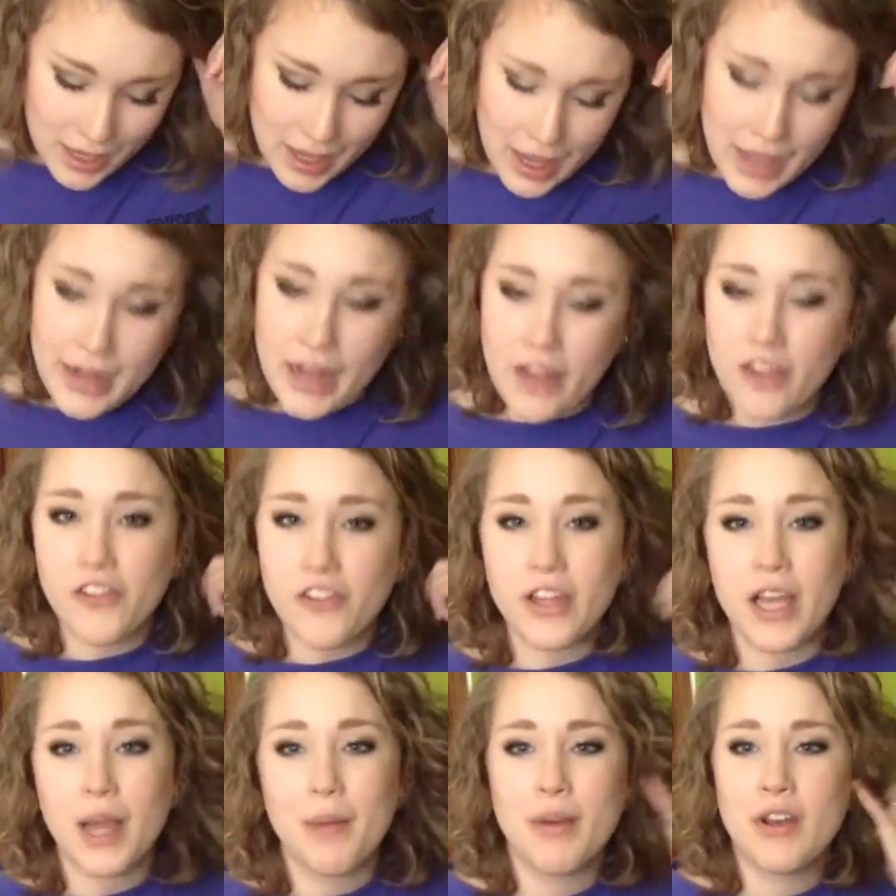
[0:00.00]
Another
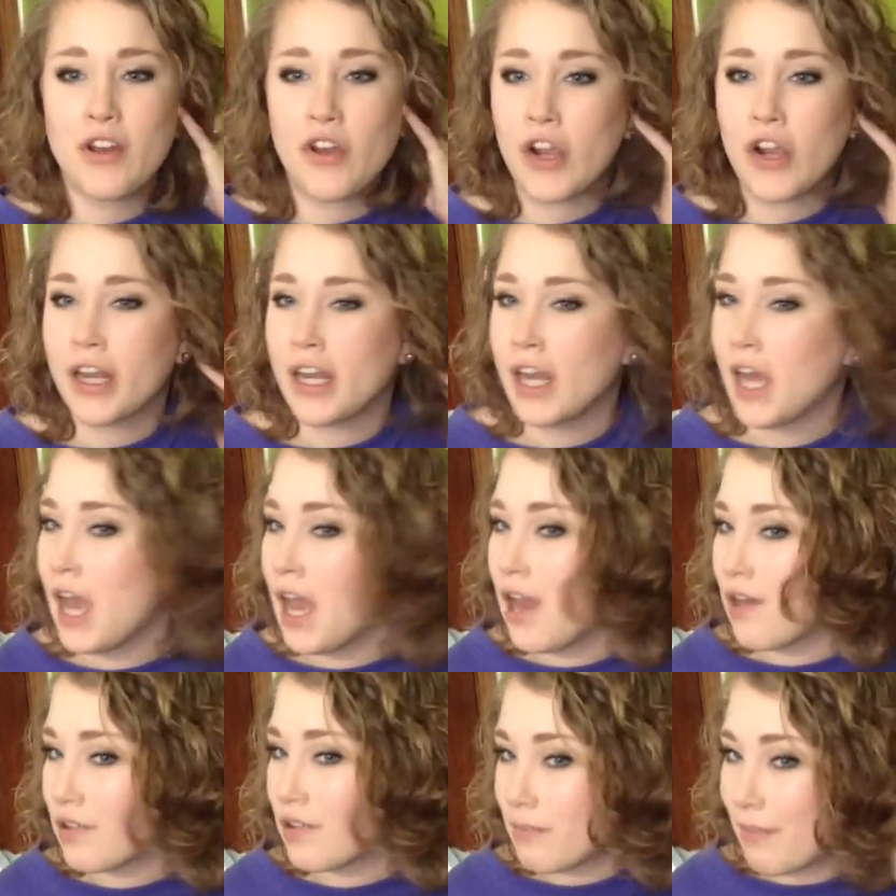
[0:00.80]
thing I've been doing
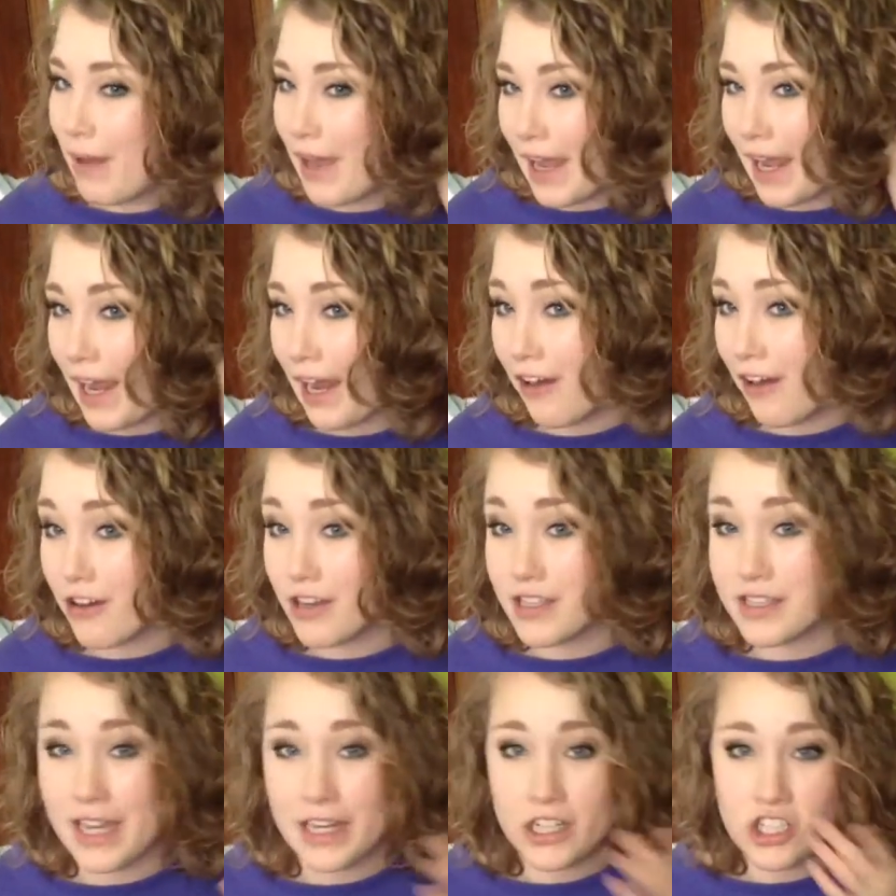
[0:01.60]
with my hair
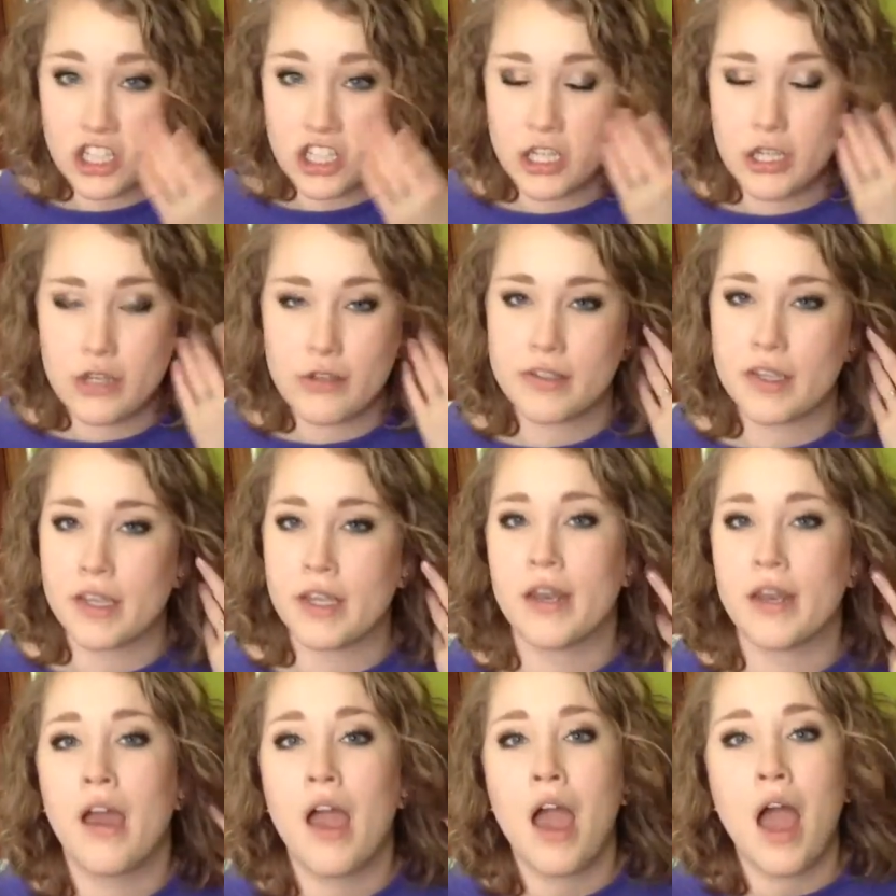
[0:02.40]
is actually
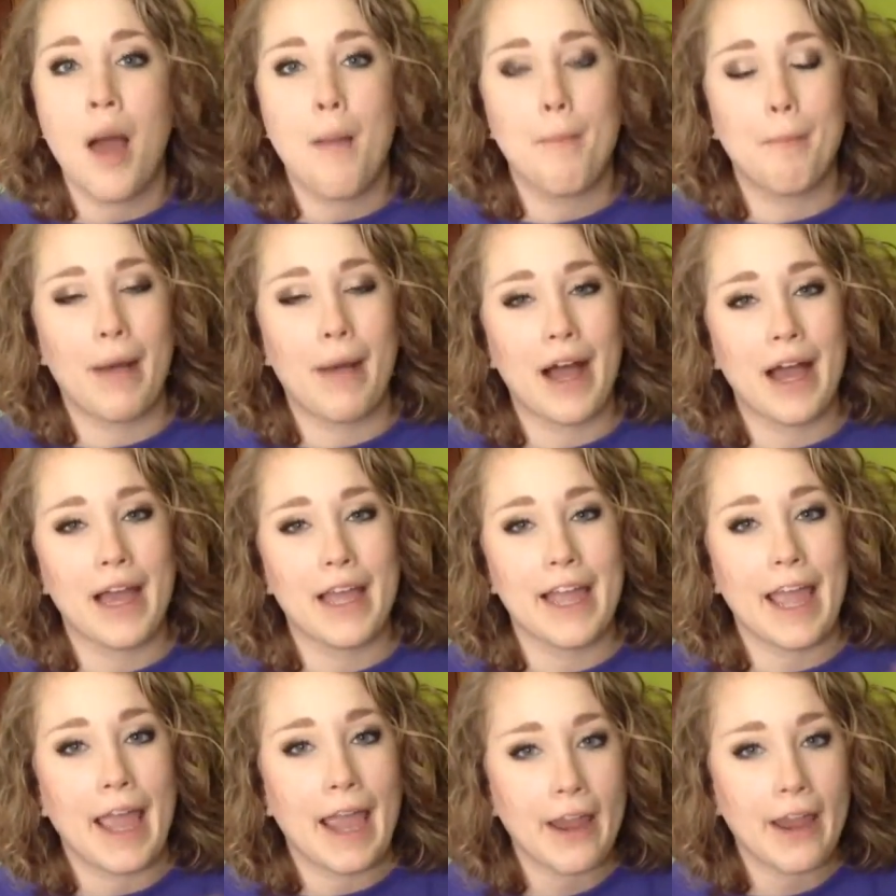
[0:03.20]
using
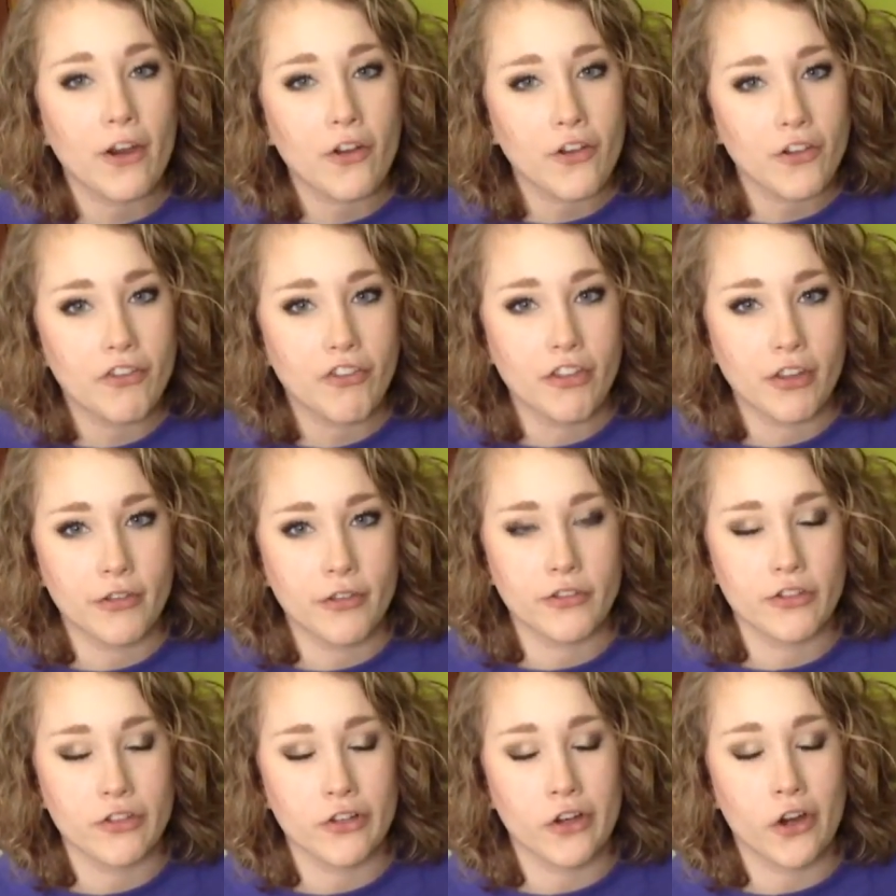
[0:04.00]
my hair
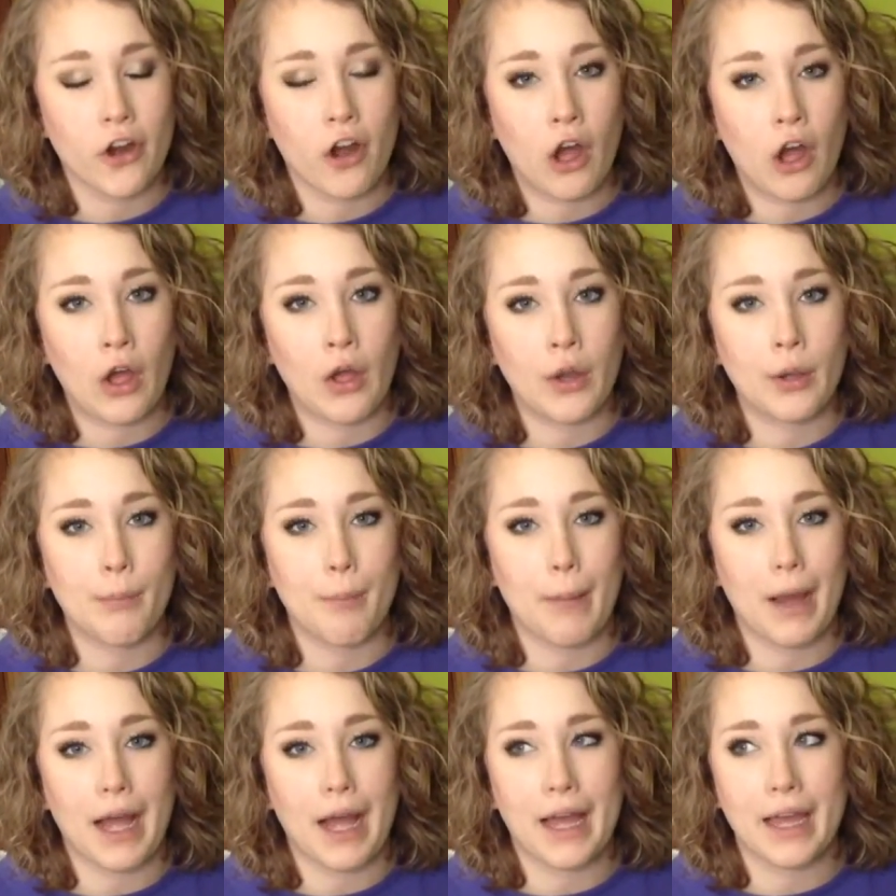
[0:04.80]
diffuser on
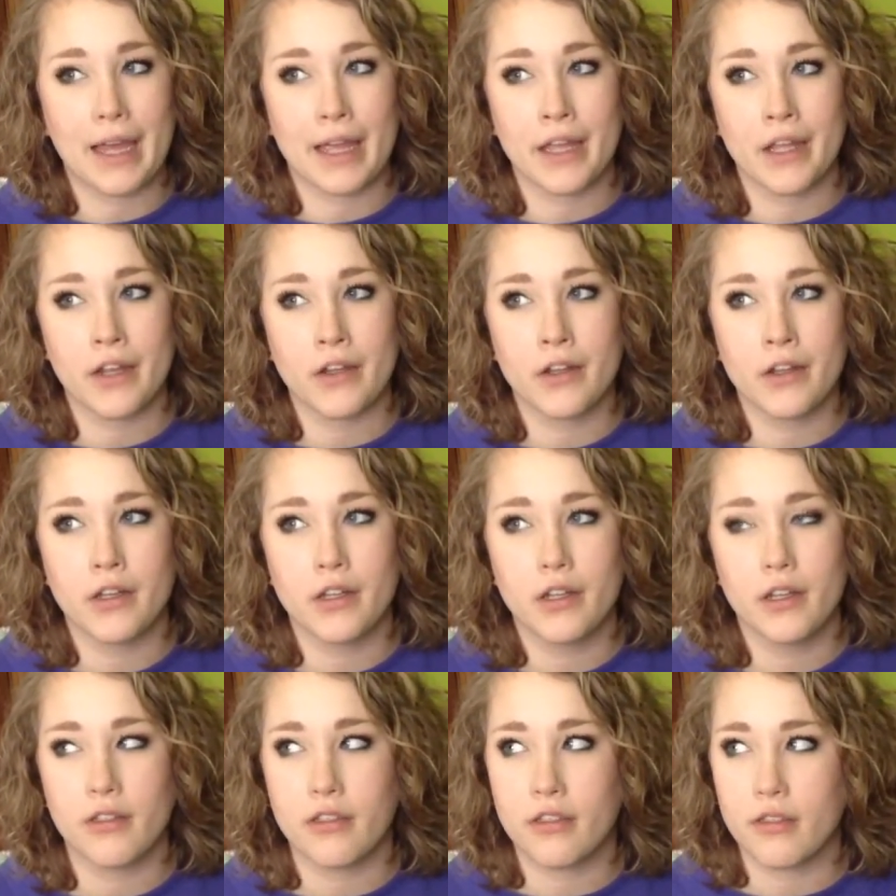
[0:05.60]
my
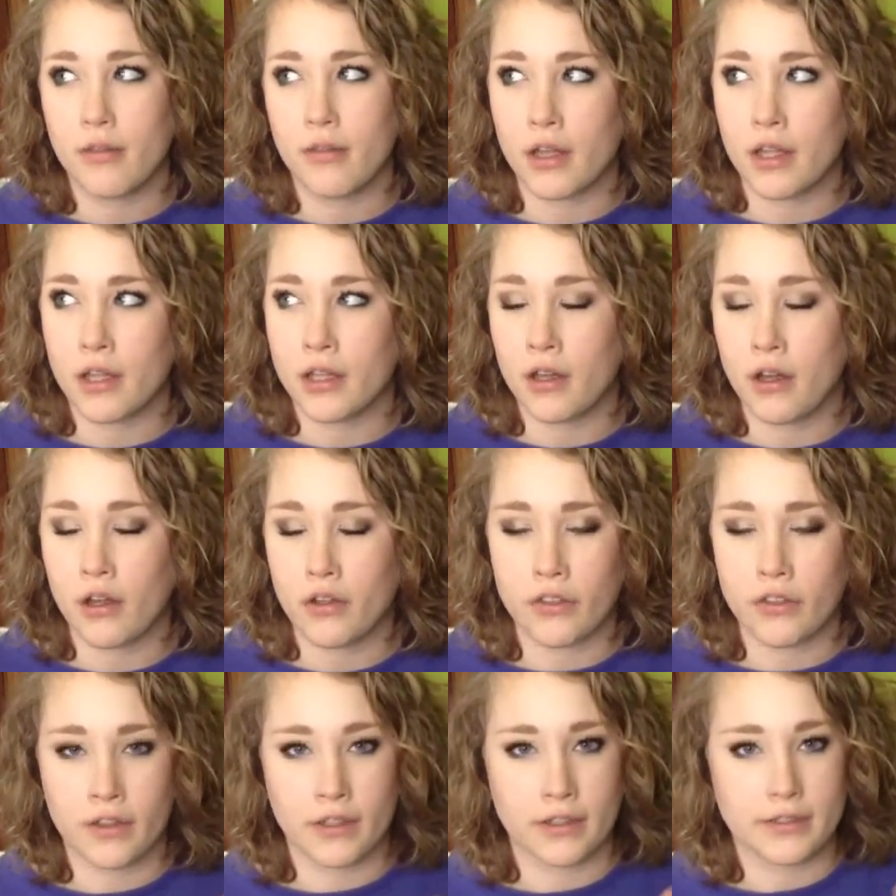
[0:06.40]
the
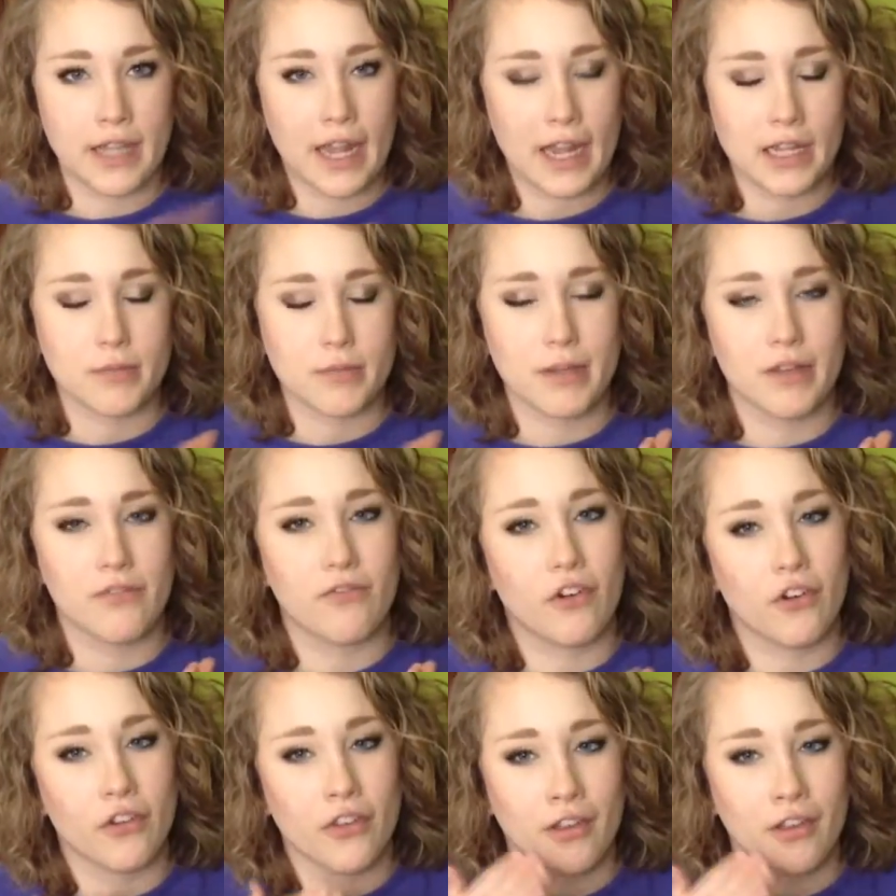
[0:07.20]
on the attachment
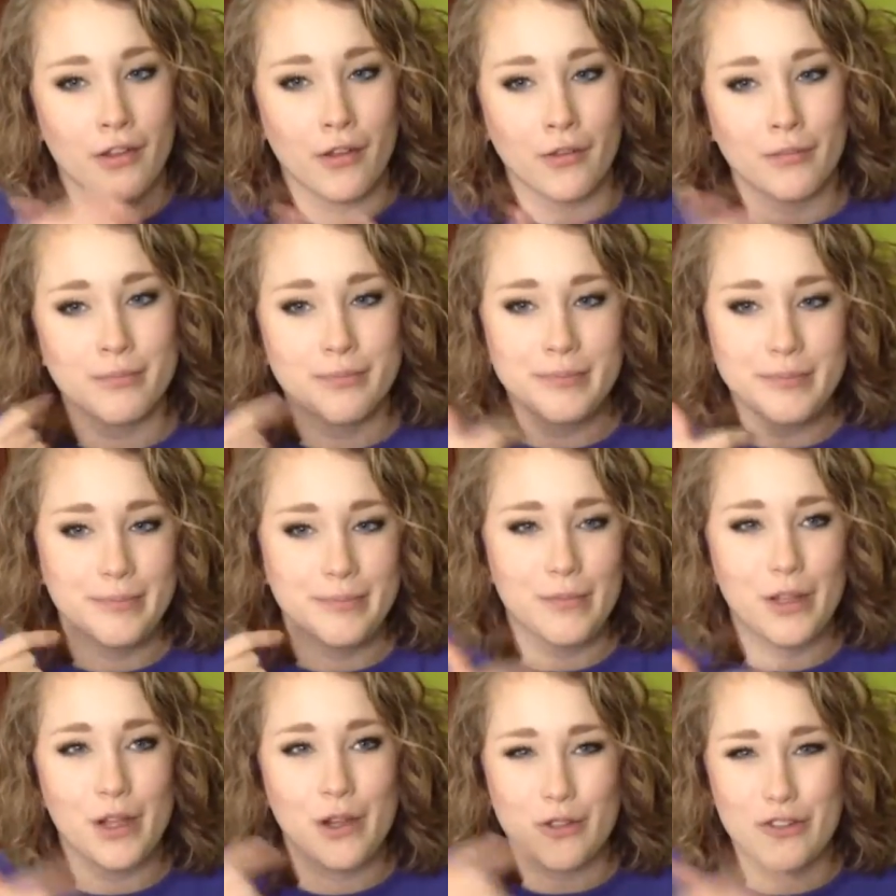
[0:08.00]
for the
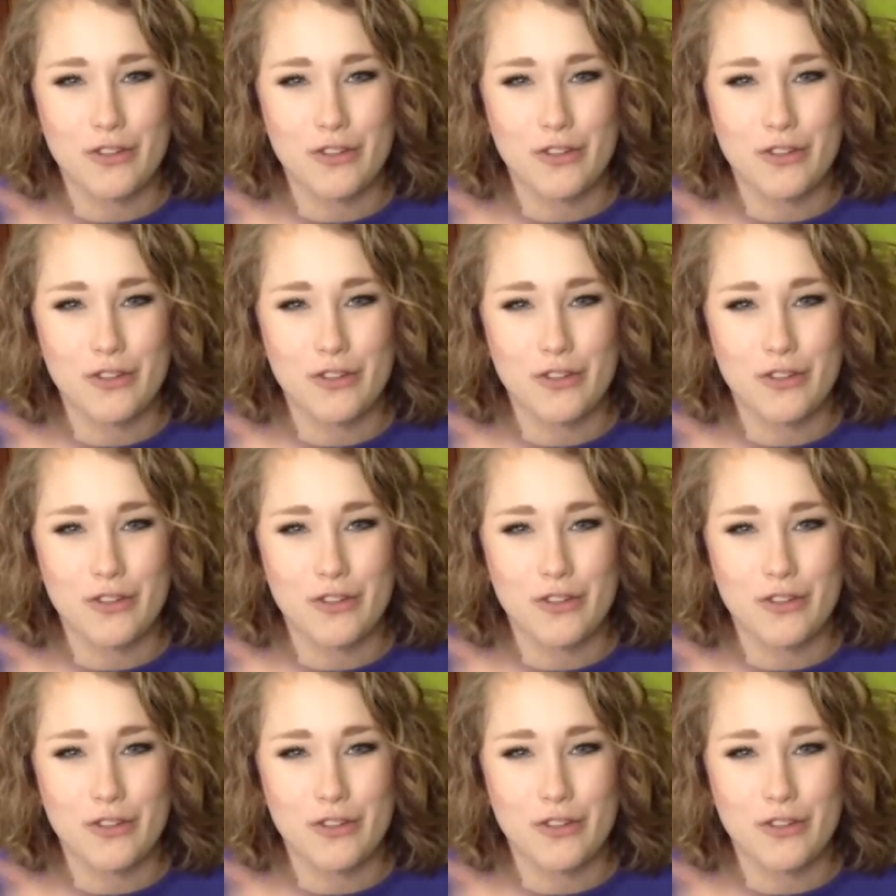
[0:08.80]
Blow